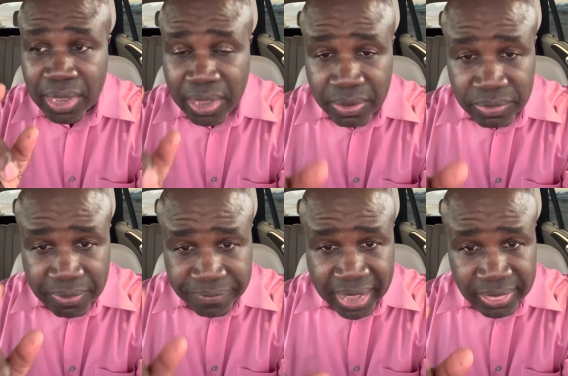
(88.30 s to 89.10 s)
is the
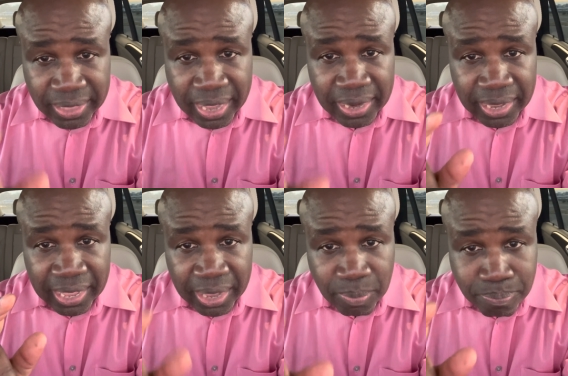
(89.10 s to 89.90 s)
fact that
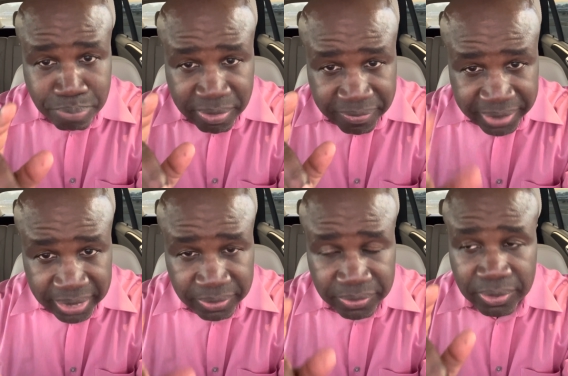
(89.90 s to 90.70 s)
it
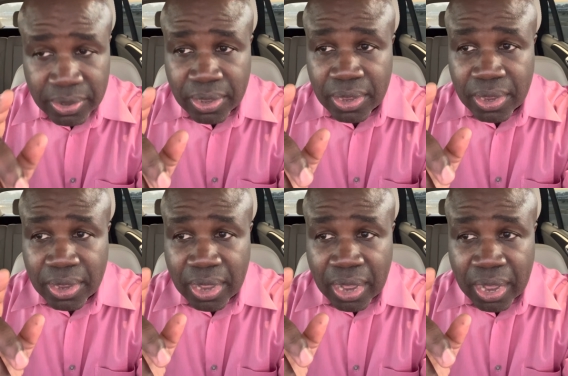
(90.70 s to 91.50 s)
prevents,
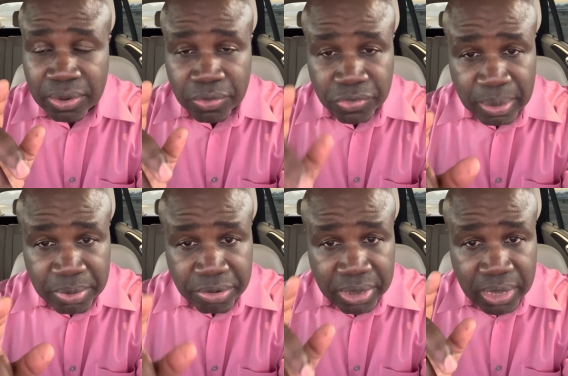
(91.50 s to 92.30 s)
uh, to some
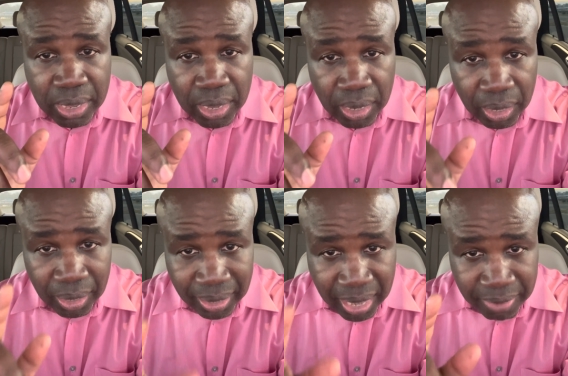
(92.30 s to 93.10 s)
degree,
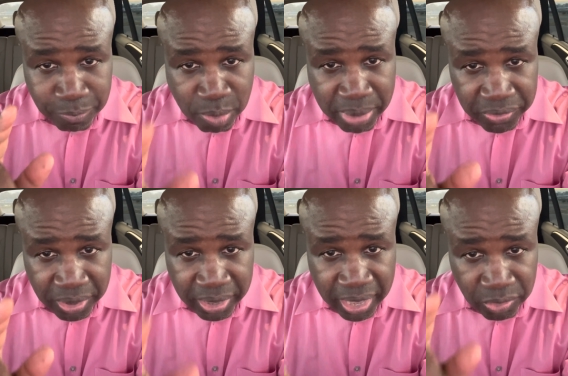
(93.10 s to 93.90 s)
clot formation.
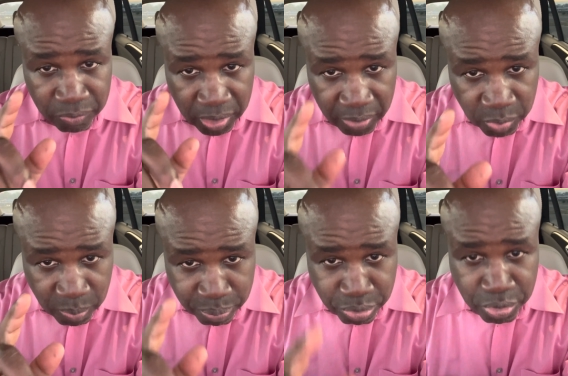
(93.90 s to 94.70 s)
Again, so if, if
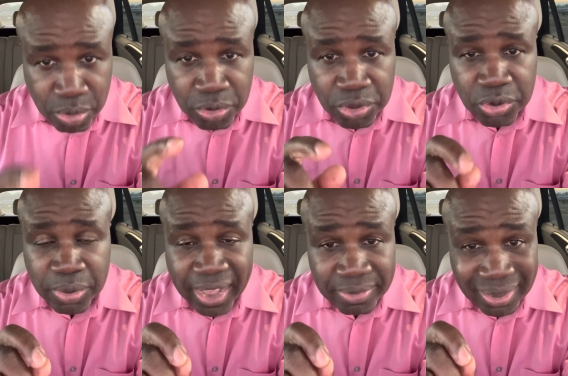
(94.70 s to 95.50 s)
you're prone to
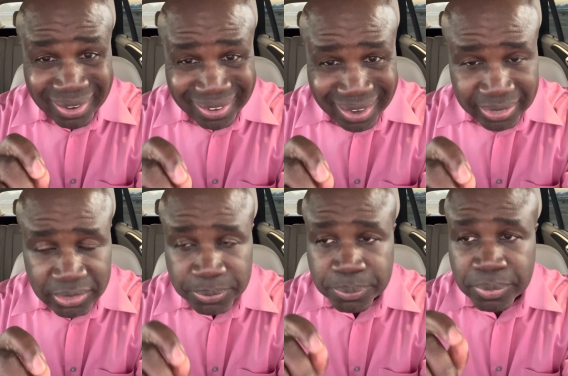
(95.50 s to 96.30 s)
having
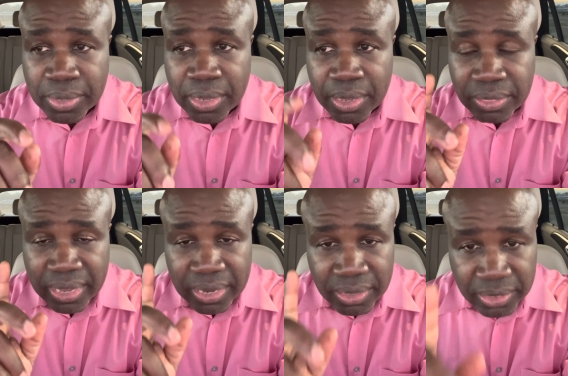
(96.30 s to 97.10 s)
clots,
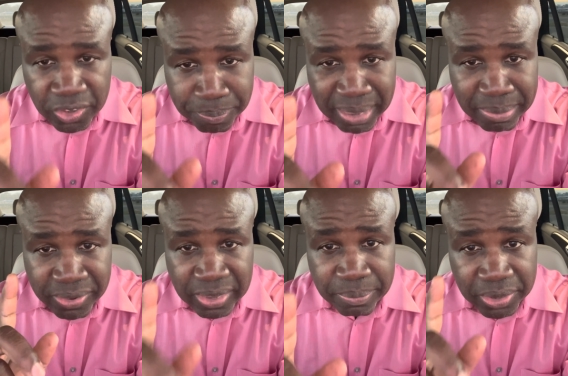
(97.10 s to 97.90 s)
then this may be
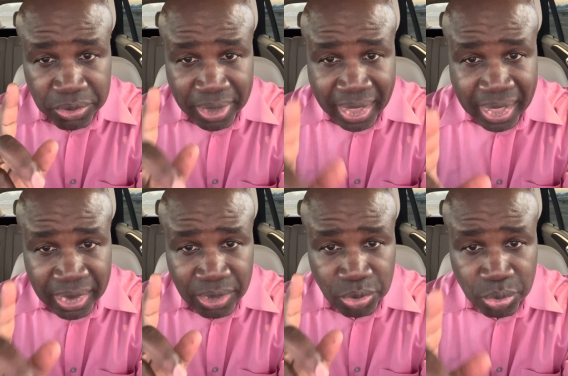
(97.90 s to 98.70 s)
something to
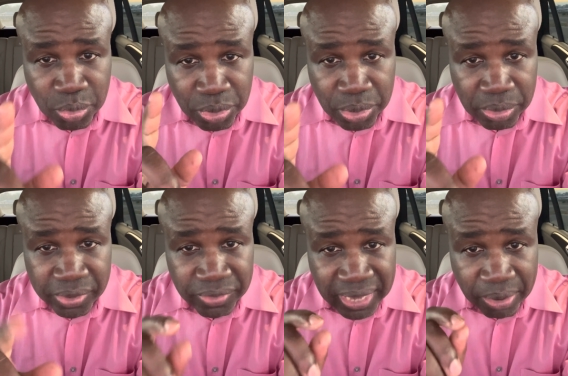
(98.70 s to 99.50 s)
add to your
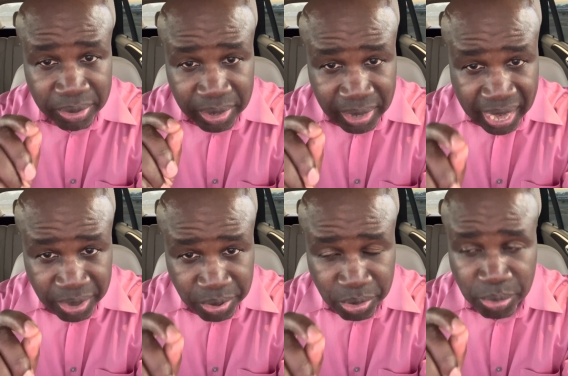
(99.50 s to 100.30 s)
list. Now,
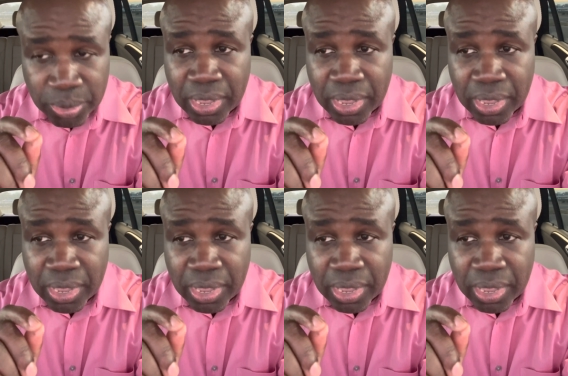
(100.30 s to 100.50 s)
natto